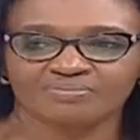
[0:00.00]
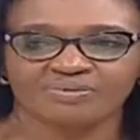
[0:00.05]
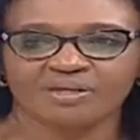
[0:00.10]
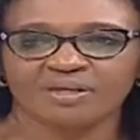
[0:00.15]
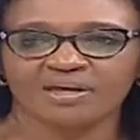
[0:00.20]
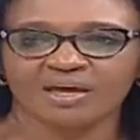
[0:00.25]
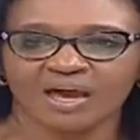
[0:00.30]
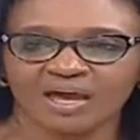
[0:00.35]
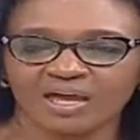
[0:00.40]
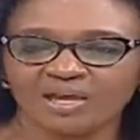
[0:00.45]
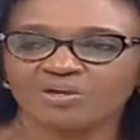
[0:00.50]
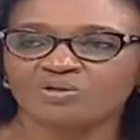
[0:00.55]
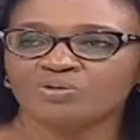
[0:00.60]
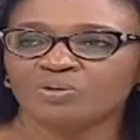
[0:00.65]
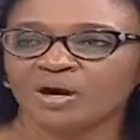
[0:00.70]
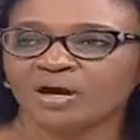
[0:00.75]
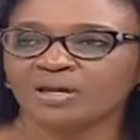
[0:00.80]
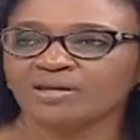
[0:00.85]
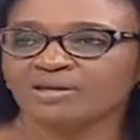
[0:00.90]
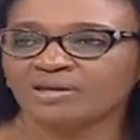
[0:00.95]
I knew
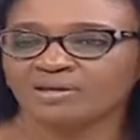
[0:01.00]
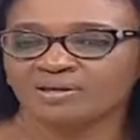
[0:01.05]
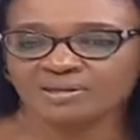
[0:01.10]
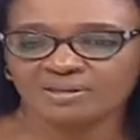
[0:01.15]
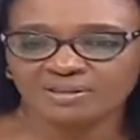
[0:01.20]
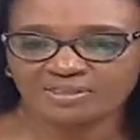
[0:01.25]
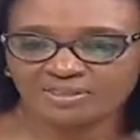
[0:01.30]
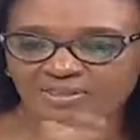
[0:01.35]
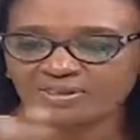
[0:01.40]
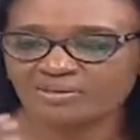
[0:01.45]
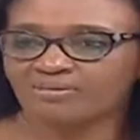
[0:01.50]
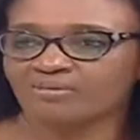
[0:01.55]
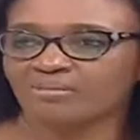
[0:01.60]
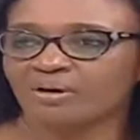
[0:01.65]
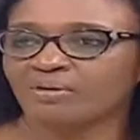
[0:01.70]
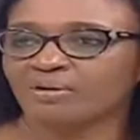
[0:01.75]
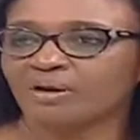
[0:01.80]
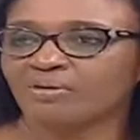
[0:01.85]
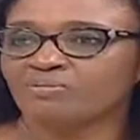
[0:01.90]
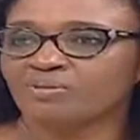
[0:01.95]
underneath my
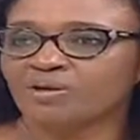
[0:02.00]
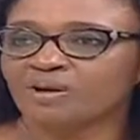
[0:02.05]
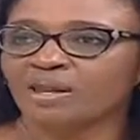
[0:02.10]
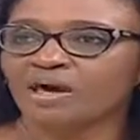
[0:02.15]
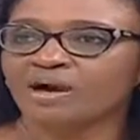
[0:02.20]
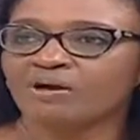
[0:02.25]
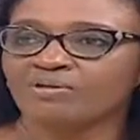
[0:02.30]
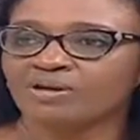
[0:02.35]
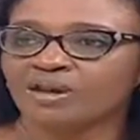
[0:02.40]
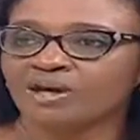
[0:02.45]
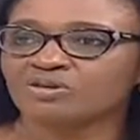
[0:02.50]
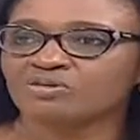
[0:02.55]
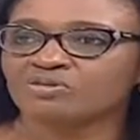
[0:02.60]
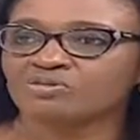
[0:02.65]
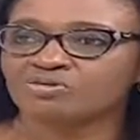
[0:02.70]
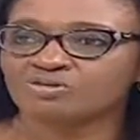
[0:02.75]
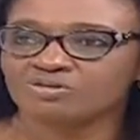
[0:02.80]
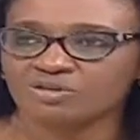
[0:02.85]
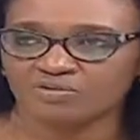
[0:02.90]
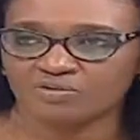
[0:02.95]
umbrella I would like to
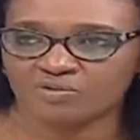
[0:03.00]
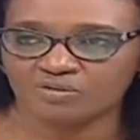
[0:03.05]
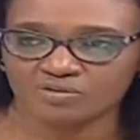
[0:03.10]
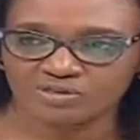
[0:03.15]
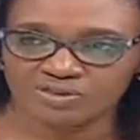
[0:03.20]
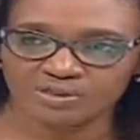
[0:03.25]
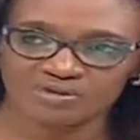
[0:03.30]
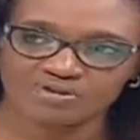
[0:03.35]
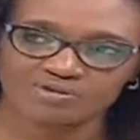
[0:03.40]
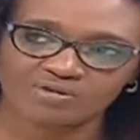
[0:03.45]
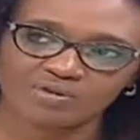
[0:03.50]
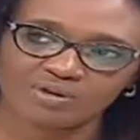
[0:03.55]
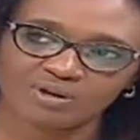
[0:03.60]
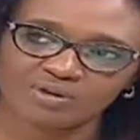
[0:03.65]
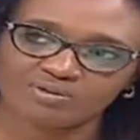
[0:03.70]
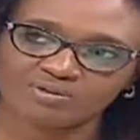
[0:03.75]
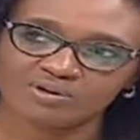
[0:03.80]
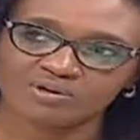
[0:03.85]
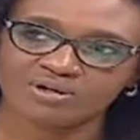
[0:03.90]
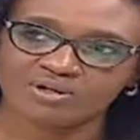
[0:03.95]
do several things, so I
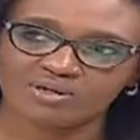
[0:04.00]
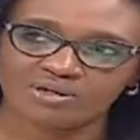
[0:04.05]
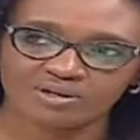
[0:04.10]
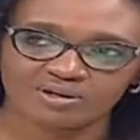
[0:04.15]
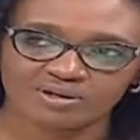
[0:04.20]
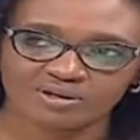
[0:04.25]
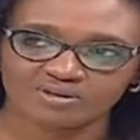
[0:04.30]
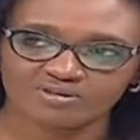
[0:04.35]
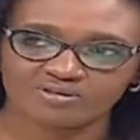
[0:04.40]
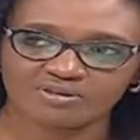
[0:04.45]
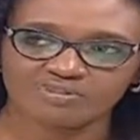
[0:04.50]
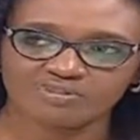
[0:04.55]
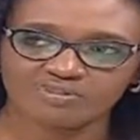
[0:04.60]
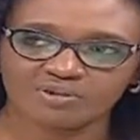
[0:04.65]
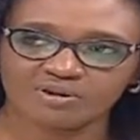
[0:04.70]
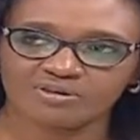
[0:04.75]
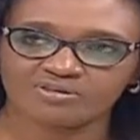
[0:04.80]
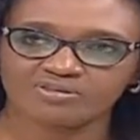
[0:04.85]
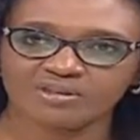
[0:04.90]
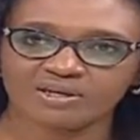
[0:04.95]
treated it as simple
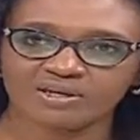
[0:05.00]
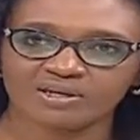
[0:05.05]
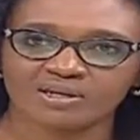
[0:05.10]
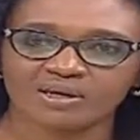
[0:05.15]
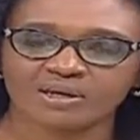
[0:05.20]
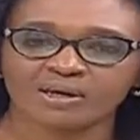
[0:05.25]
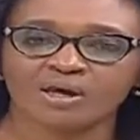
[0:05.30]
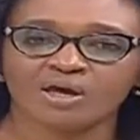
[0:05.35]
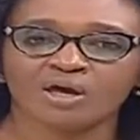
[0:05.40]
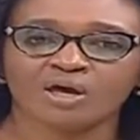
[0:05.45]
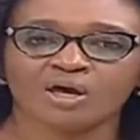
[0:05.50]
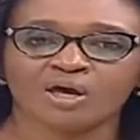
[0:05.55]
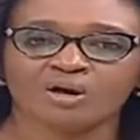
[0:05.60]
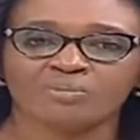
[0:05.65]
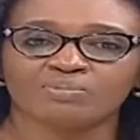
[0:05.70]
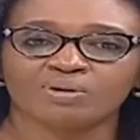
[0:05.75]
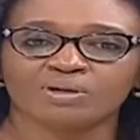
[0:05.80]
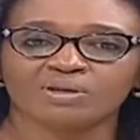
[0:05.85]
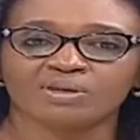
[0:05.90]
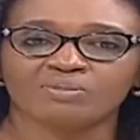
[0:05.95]
as that.
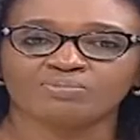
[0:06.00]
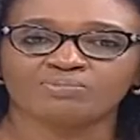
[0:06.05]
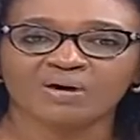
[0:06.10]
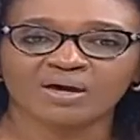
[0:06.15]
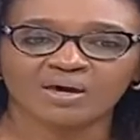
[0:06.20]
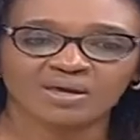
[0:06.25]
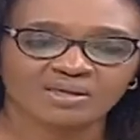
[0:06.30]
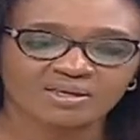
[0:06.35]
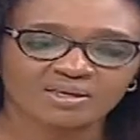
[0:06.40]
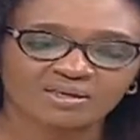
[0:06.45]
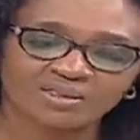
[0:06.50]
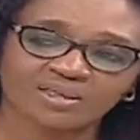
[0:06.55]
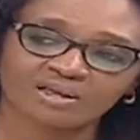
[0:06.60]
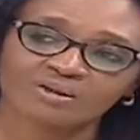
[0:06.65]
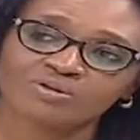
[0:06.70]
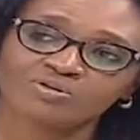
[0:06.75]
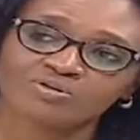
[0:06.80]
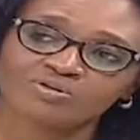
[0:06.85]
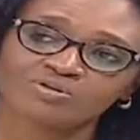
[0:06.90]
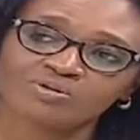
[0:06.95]
But the packaging that I
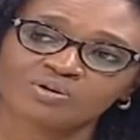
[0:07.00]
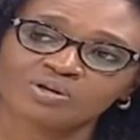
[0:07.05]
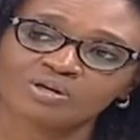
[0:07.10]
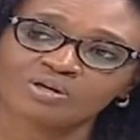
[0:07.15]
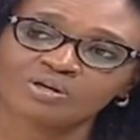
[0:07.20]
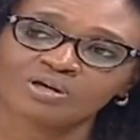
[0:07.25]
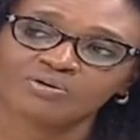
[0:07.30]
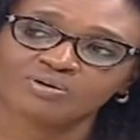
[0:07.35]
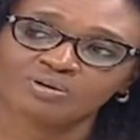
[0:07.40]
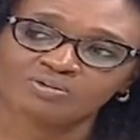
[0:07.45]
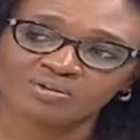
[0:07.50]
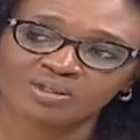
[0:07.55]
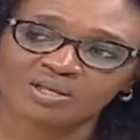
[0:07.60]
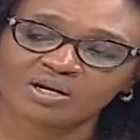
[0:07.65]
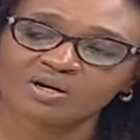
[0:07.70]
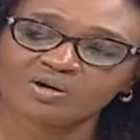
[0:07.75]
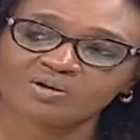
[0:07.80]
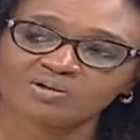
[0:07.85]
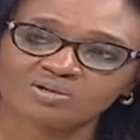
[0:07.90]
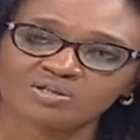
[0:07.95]
was doing with the
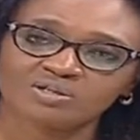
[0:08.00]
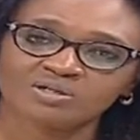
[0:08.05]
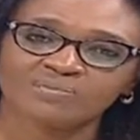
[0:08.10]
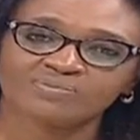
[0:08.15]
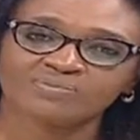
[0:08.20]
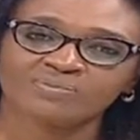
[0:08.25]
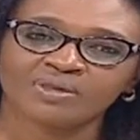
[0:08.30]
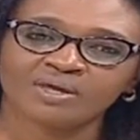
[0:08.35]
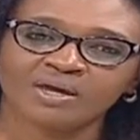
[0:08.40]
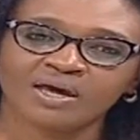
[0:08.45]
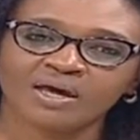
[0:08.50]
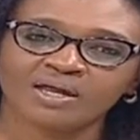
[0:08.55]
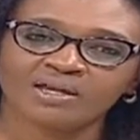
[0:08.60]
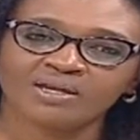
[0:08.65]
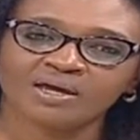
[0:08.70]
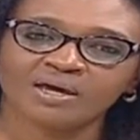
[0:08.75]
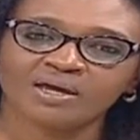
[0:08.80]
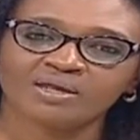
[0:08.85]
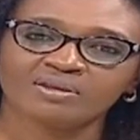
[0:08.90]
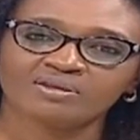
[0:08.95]
launch, and
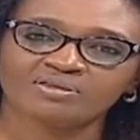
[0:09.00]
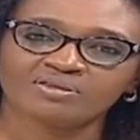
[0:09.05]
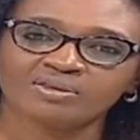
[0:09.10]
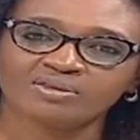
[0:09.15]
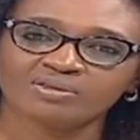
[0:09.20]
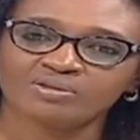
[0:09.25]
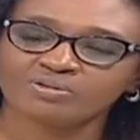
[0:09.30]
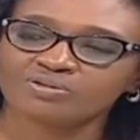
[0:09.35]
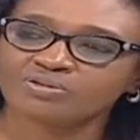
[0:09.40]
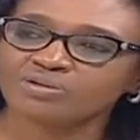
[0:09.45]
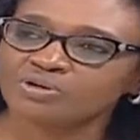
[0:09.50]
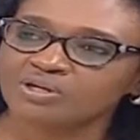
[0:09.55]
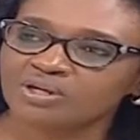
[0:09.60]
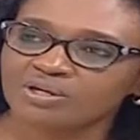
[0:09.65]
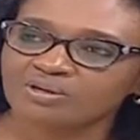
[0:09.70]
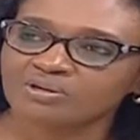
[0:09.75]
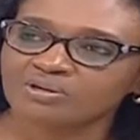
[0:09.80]
I thought that